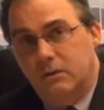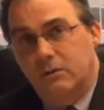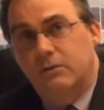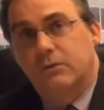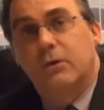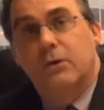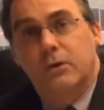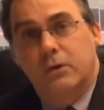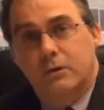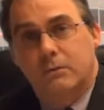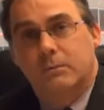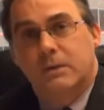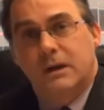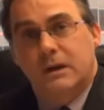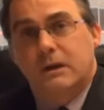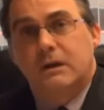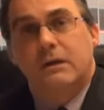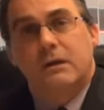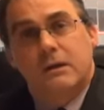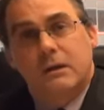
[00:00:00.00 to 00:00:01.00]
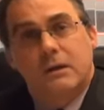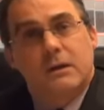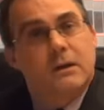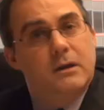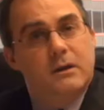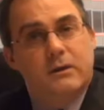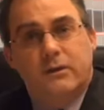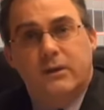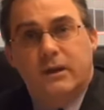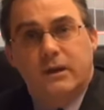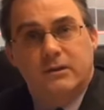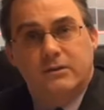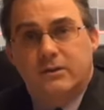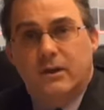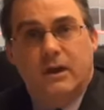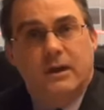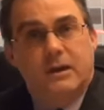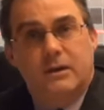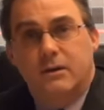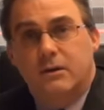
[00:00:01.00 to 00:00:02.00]
who's going to be the
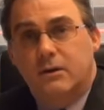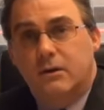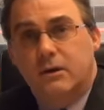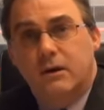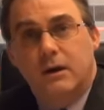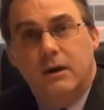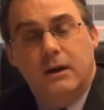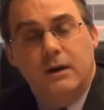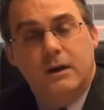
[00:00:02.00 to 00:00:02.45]
executor.